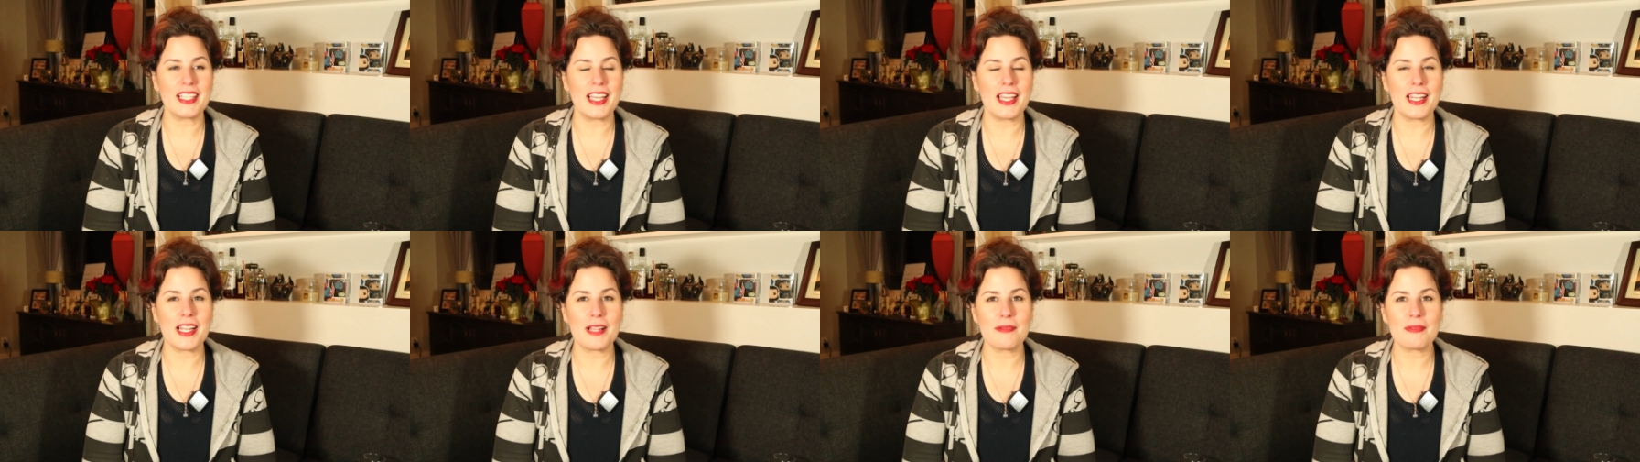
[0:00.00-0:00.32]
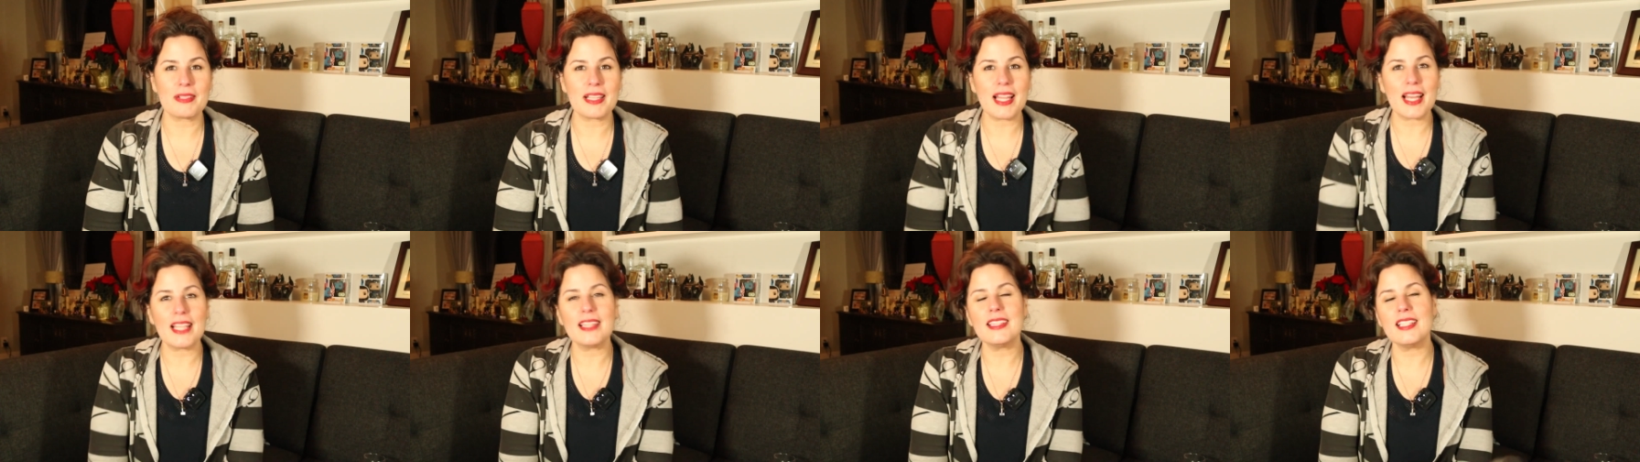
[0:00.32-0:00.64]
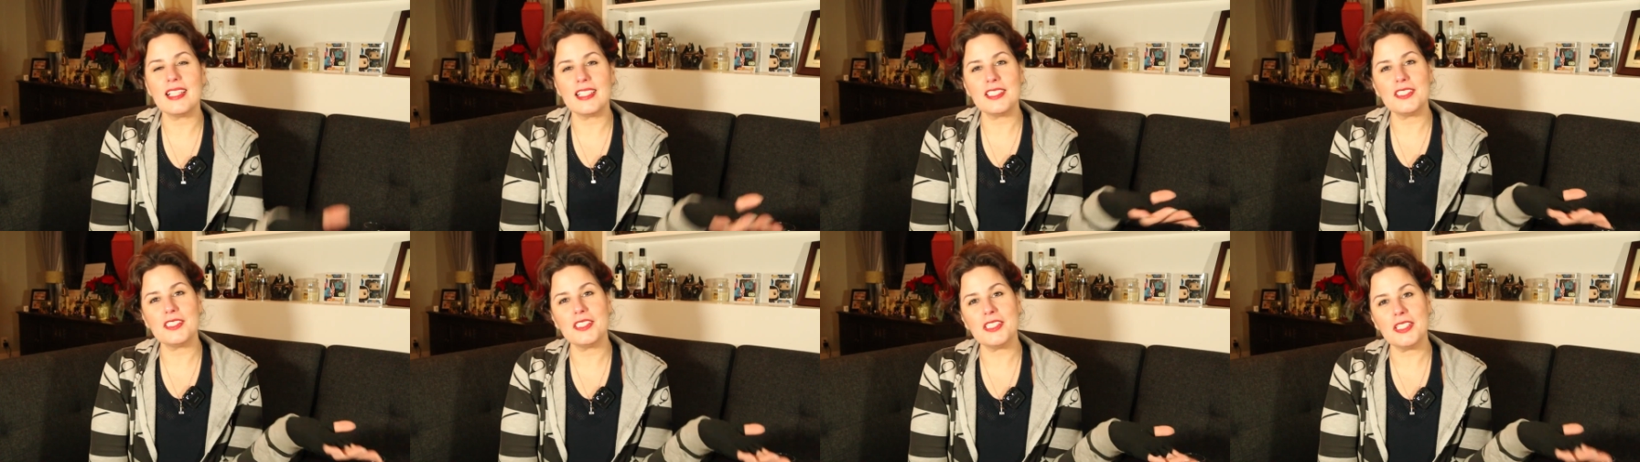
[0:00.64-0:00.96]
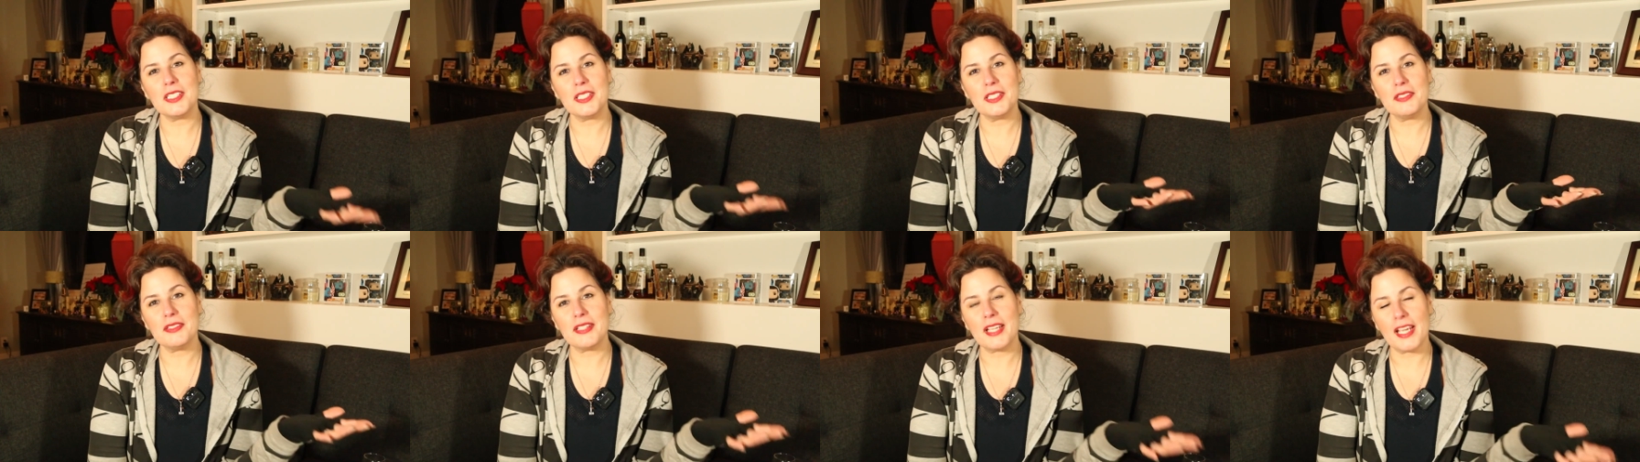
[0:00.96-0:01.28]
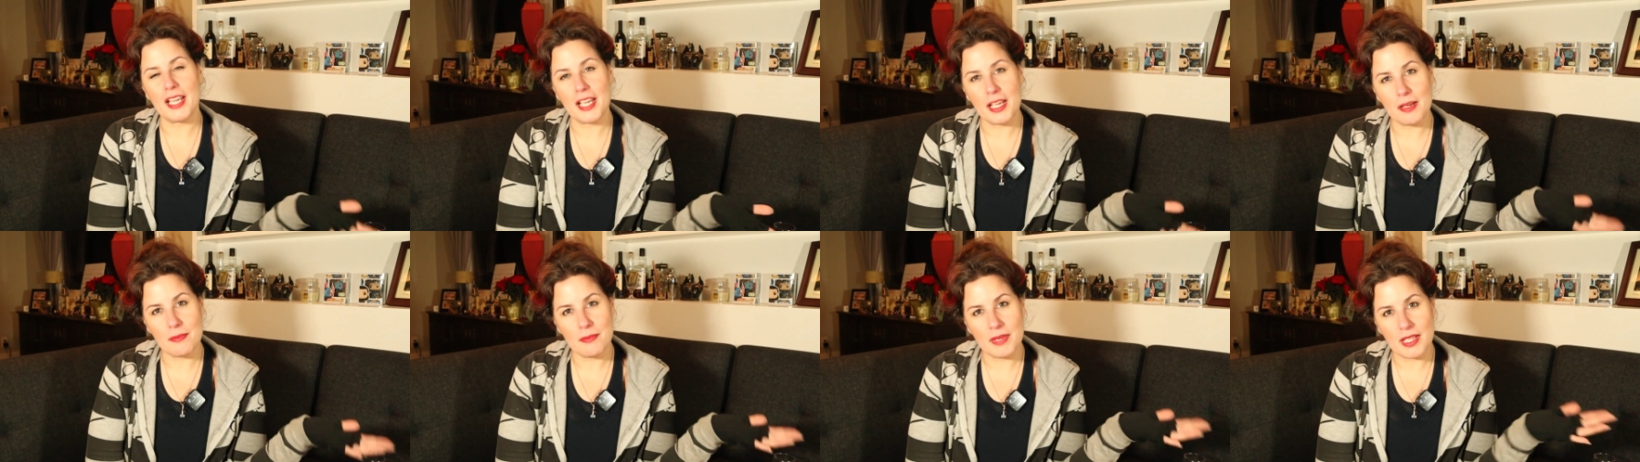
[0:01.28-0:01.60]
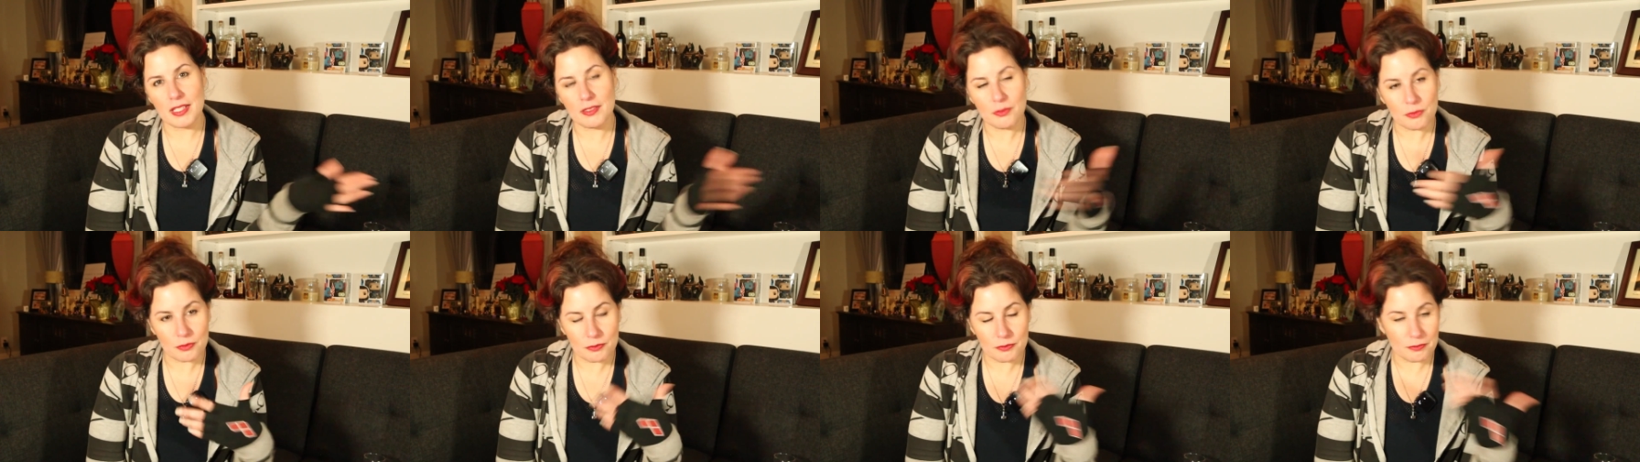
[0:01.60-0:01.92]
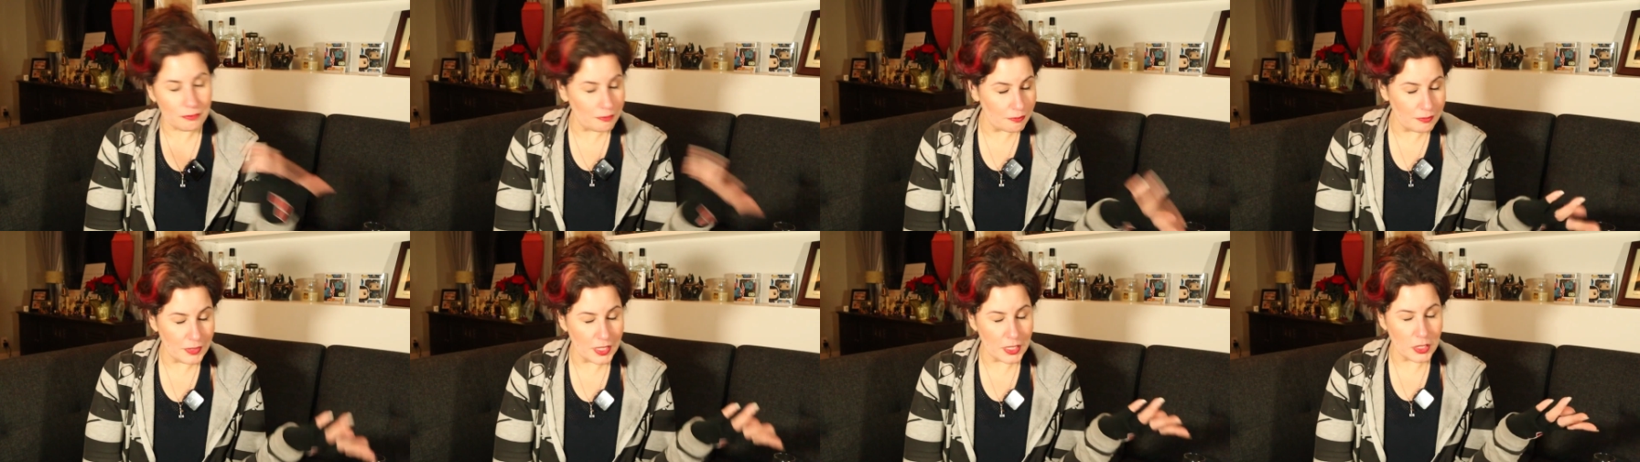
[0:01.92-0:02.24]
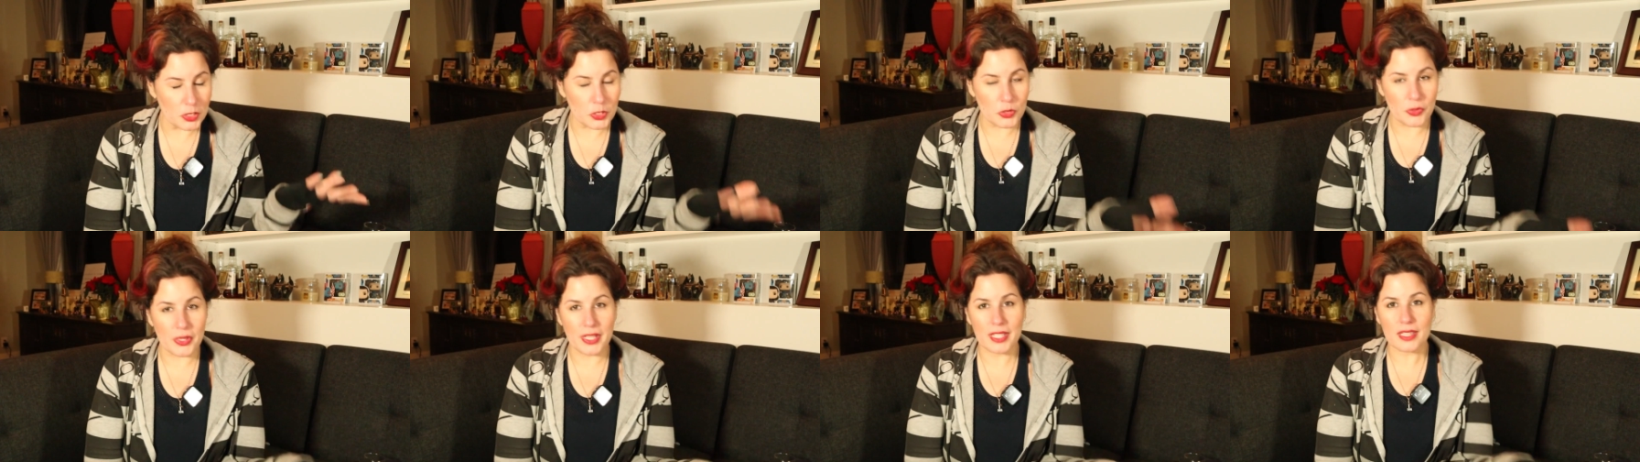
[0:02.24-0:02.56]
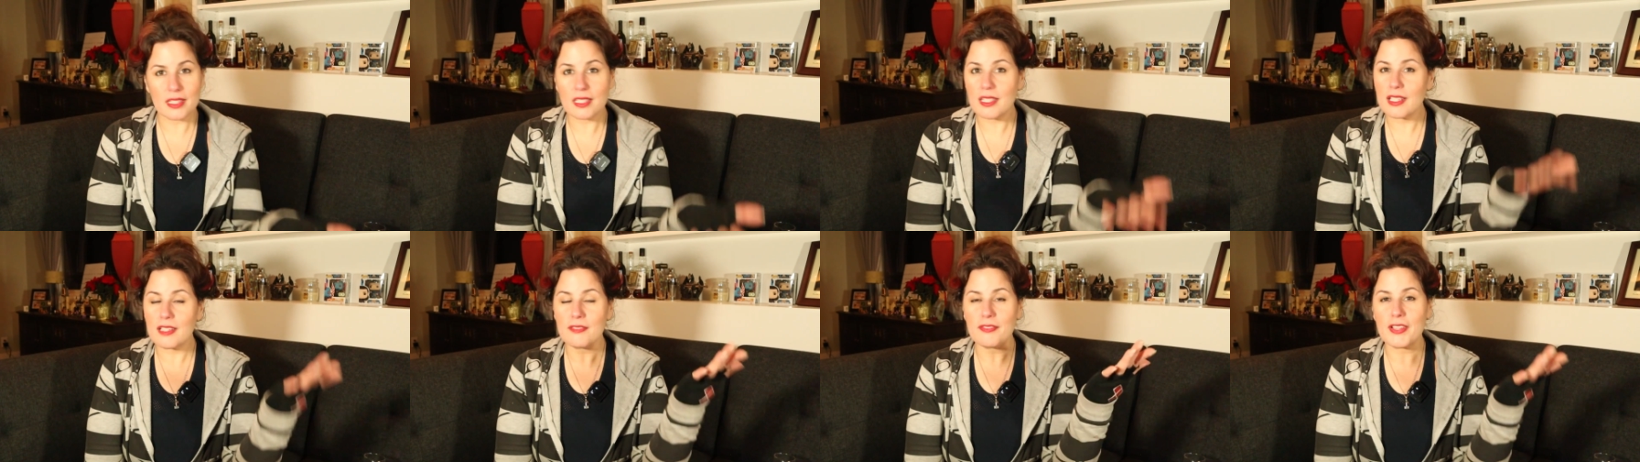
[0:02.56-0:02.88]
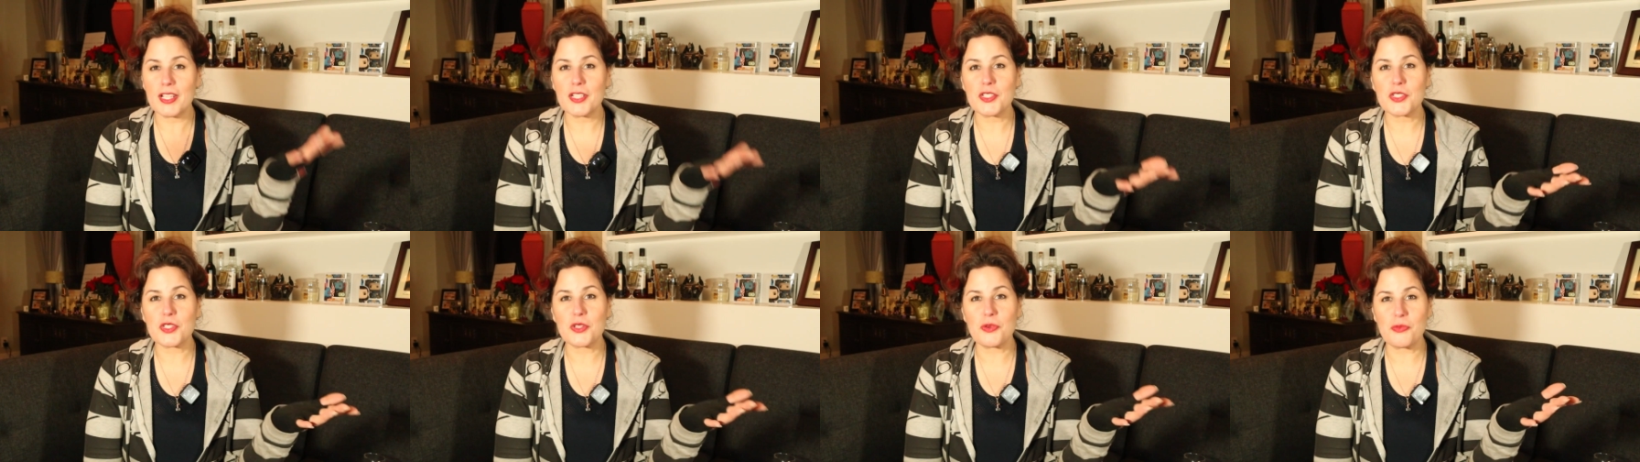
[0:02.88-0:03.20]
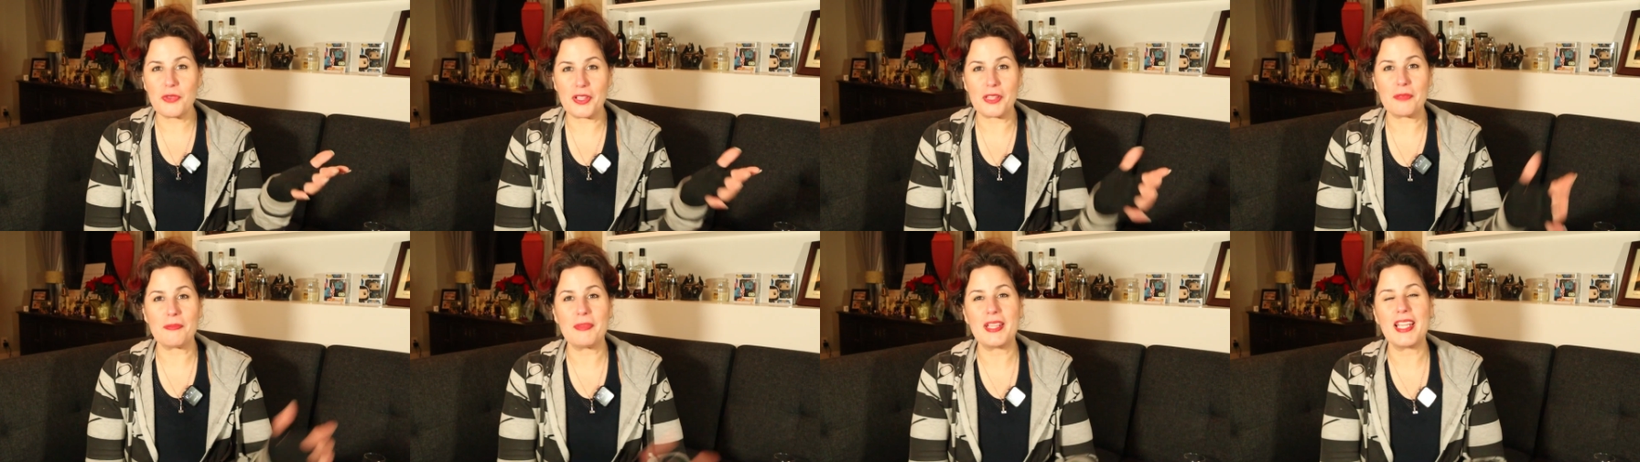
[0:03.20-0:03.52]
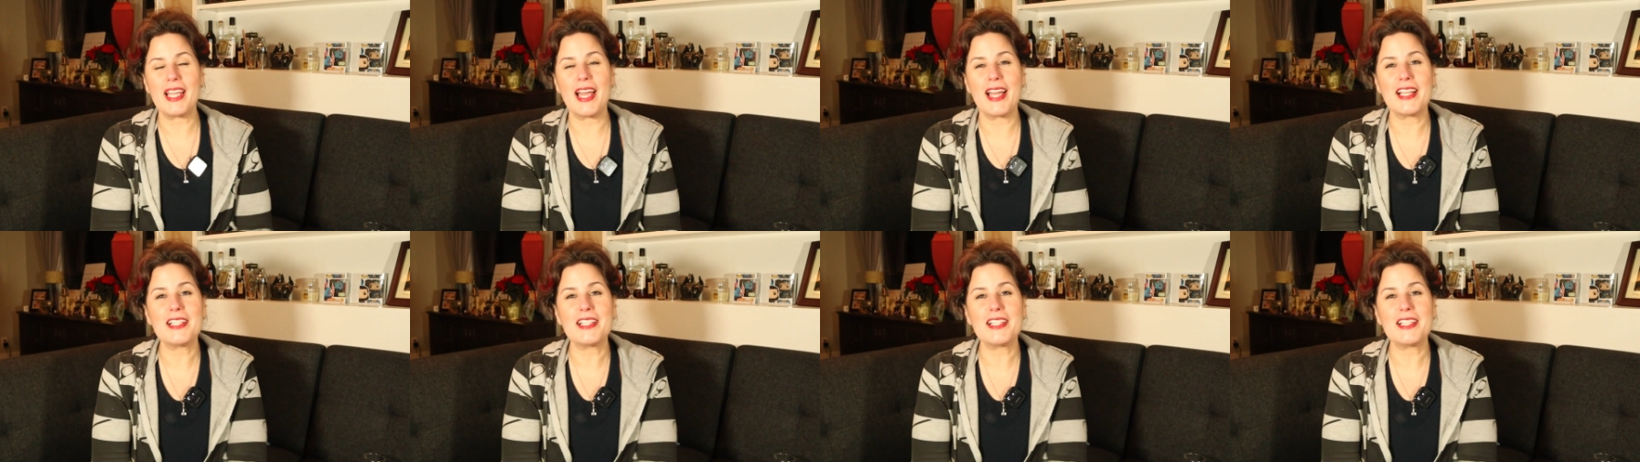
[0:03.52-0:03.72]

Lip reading: and I'm glad that you came and enjoyed the adventure with me.